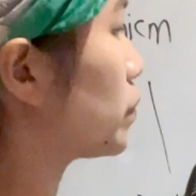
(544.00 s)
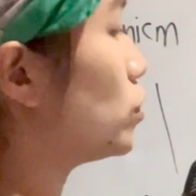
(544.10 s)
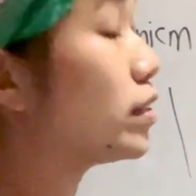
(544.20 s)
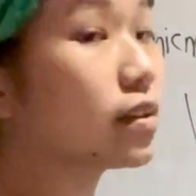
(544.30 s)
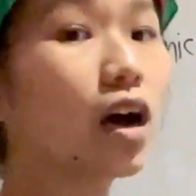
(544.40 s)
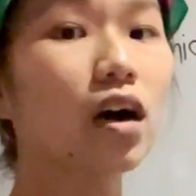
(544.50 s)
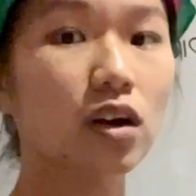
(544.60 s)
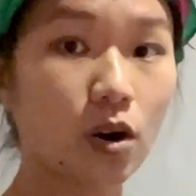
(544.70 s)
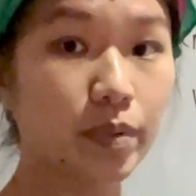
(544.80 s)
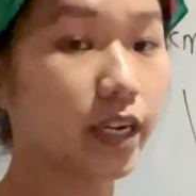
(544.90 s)
So that's a
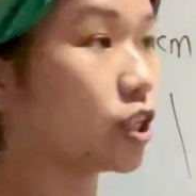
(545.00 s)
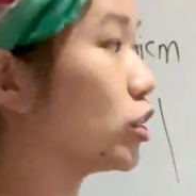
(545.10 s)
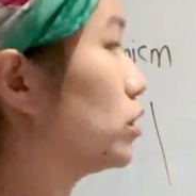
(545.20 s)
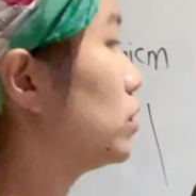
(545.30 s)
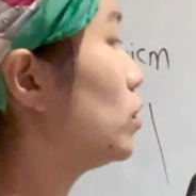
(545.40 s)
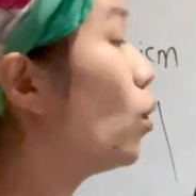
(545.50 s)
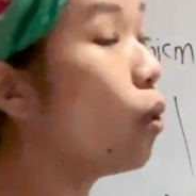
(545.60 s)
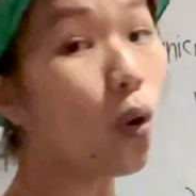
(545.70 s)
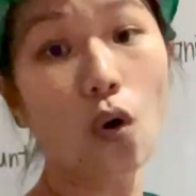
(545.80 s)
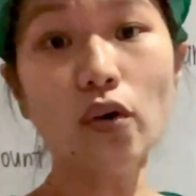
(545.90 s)
combination.
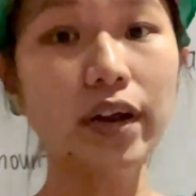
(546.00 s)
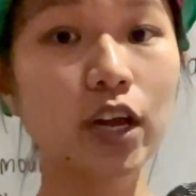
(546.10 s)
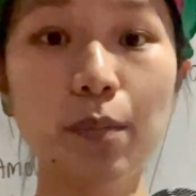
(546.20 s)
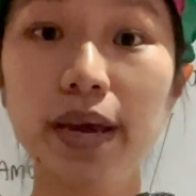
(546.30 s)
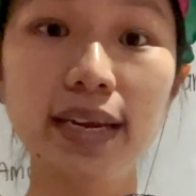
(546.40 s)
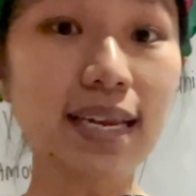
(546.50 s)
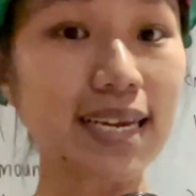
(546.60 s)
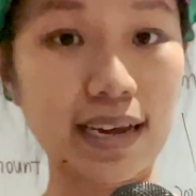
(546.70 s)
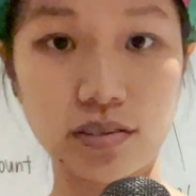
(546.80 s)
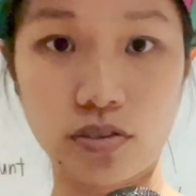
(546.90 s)
Or it could be an
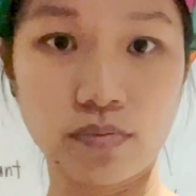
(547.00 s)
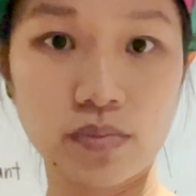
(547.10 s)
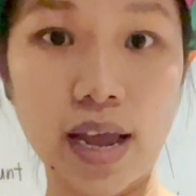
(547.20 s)
index.